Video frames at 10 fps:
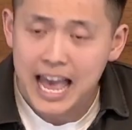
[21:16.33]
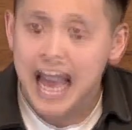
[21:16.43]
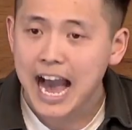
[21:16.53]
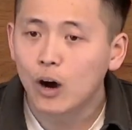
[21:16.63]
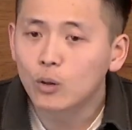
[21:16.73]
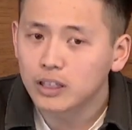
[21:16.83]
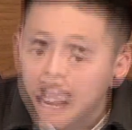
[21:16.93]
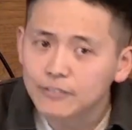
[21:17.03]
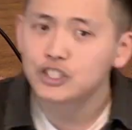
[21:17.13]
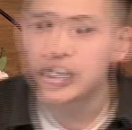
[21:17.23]
how
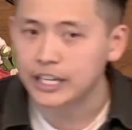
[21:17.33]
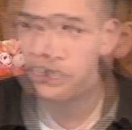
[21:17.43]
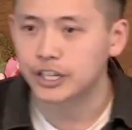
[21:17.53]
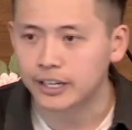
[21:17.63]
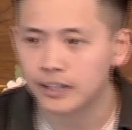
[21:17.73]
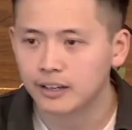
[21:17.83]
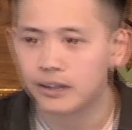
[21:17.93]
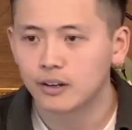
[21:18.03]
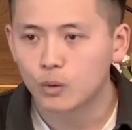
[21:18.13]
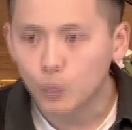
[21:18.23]
life-changing
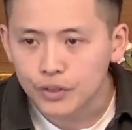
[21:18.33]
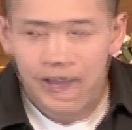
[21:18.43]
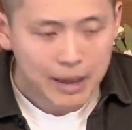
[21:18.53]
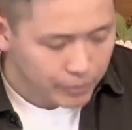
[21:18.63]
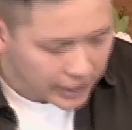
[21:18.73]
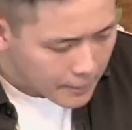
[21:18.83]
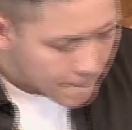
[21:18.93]
would that be?